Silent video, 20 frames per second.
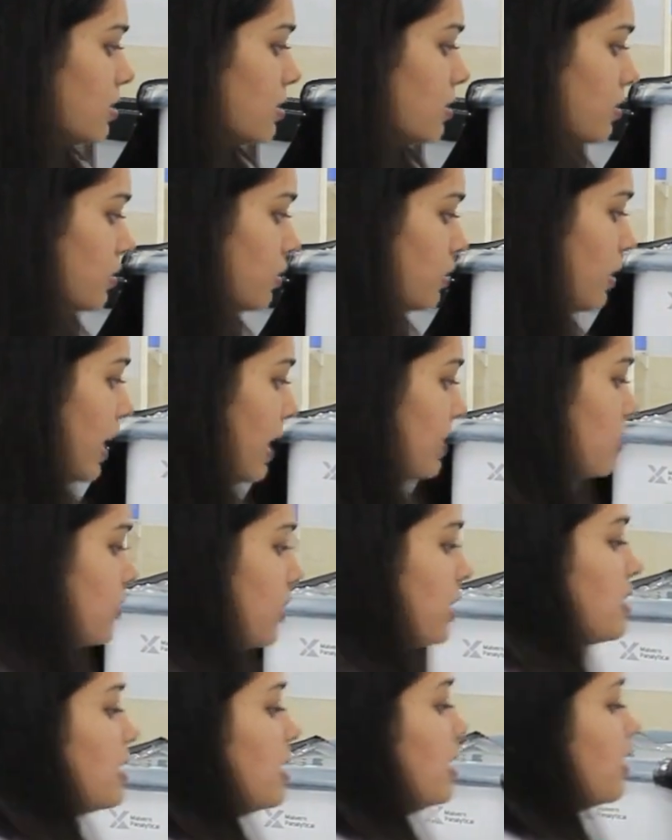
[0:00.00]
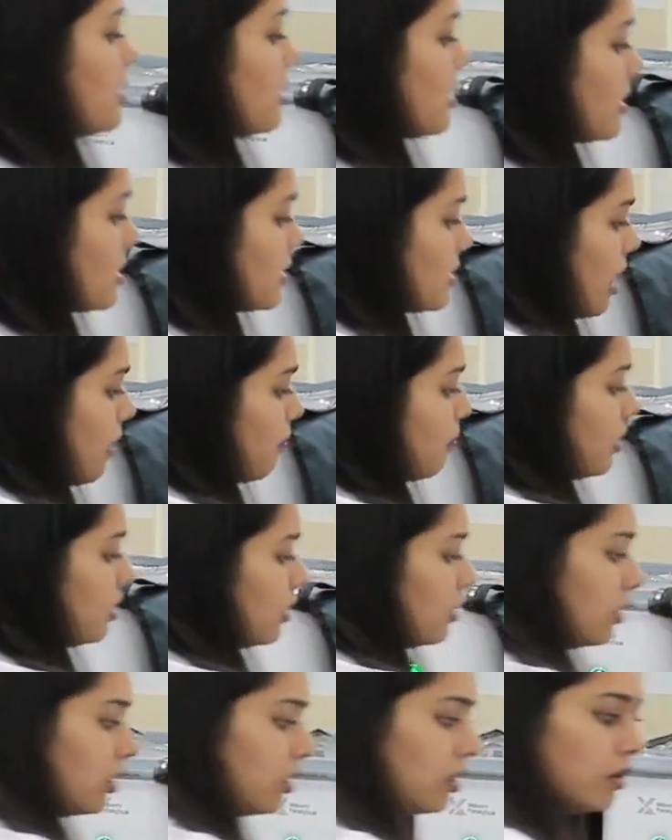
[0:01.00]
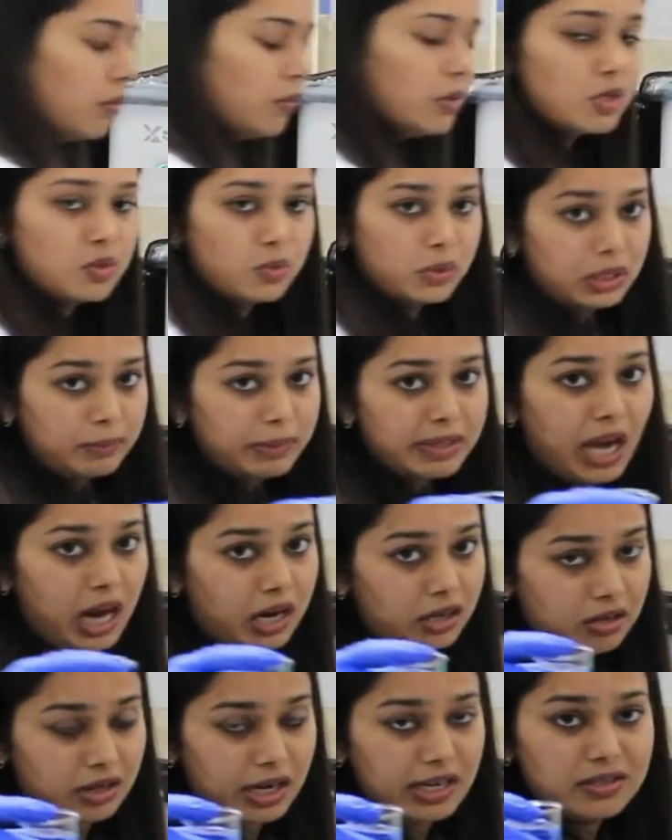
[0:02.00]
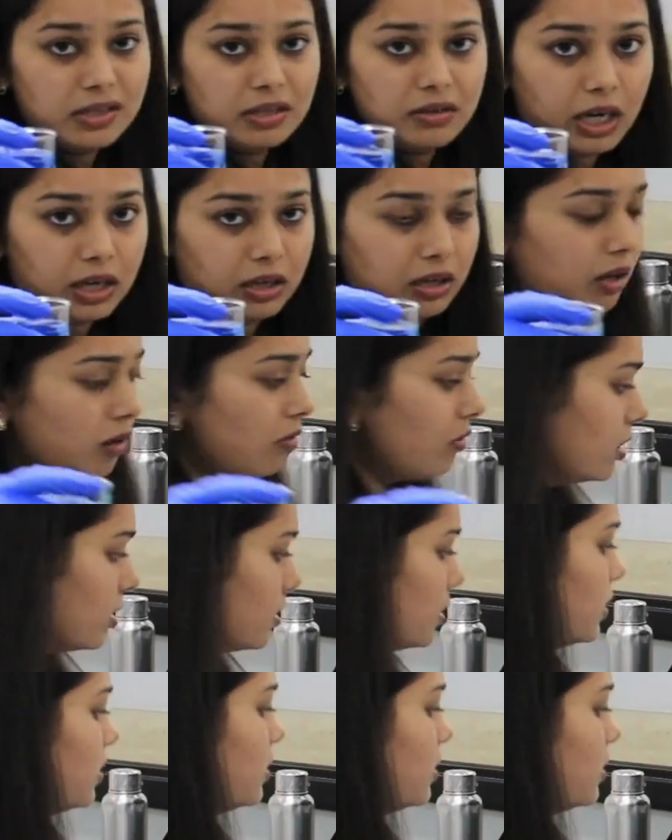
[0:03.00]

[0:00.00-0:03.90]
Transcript: So as you can see, this is the sample which we'll be characterizing right now.